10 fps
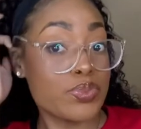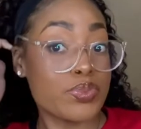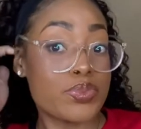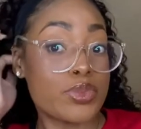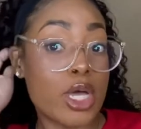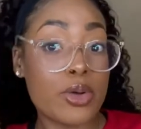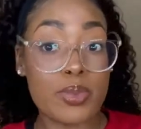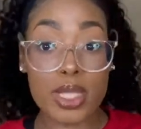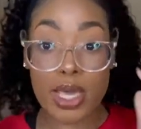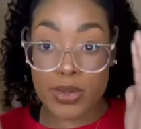don't
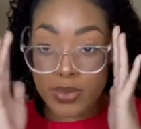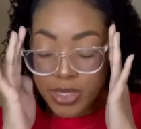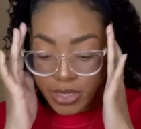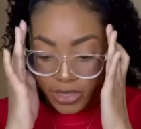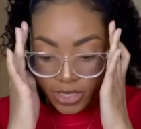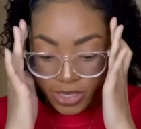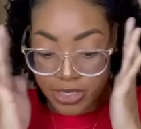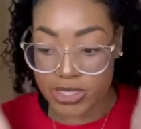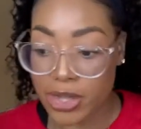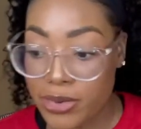play with her, honey.
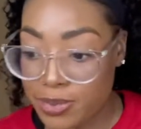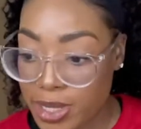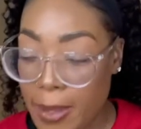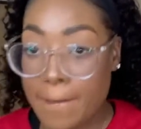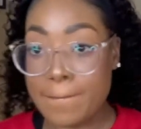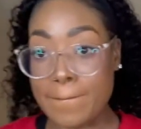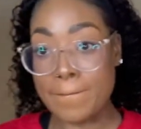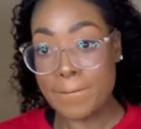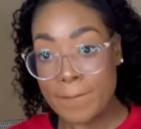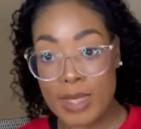Don't play.
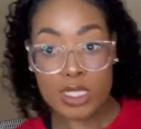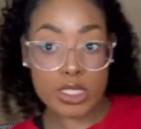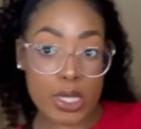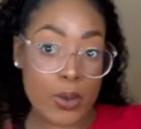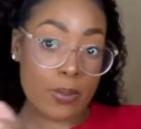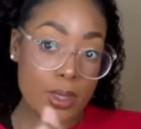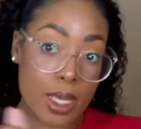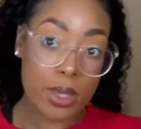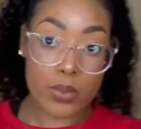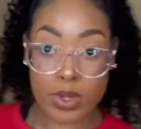Don't
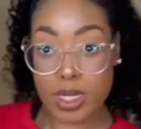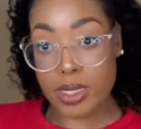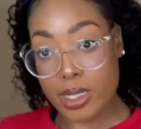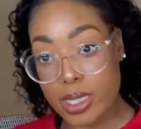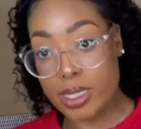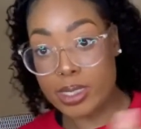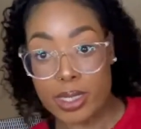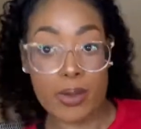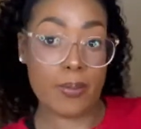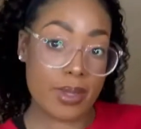play with her, honey.
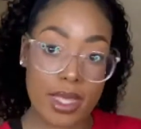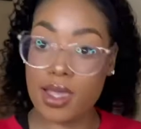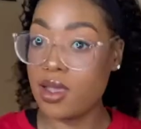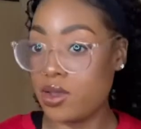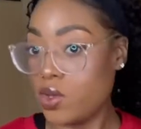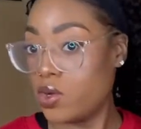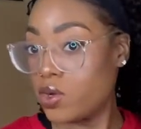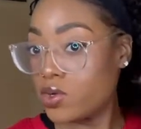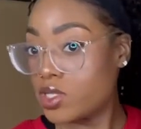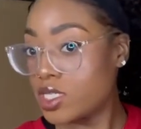Don't play.
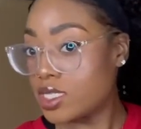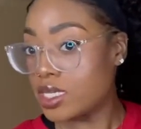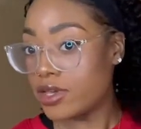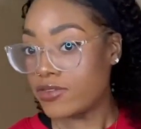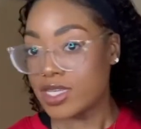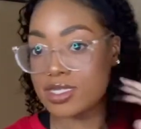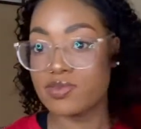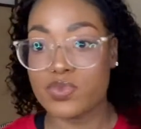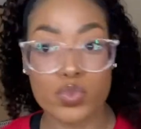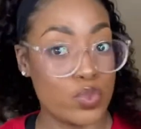Oh, she's stiff.
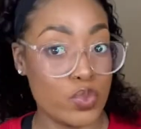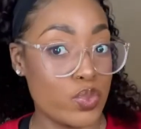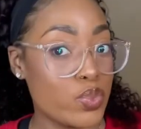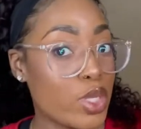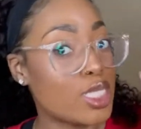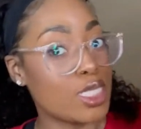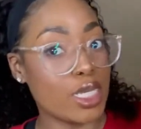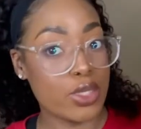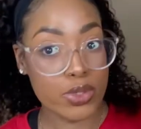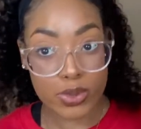That's not
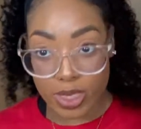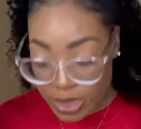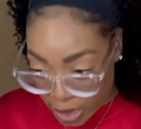cute. That's not